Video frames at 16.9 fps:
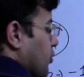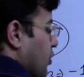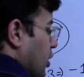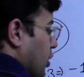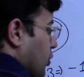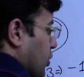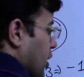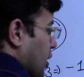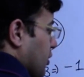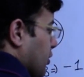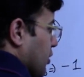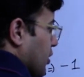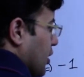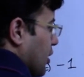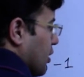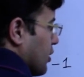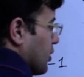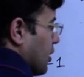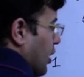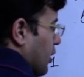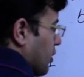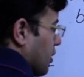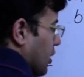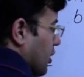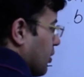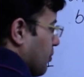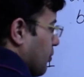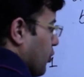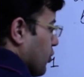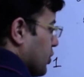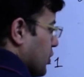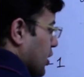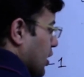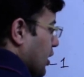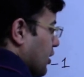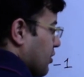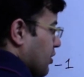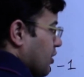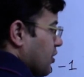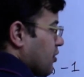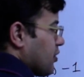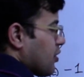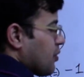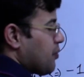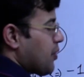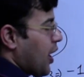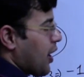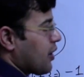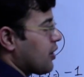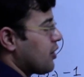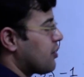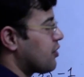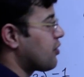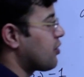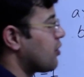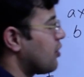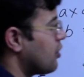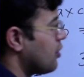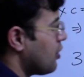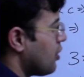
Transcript: you will notice that in both the cases the brackets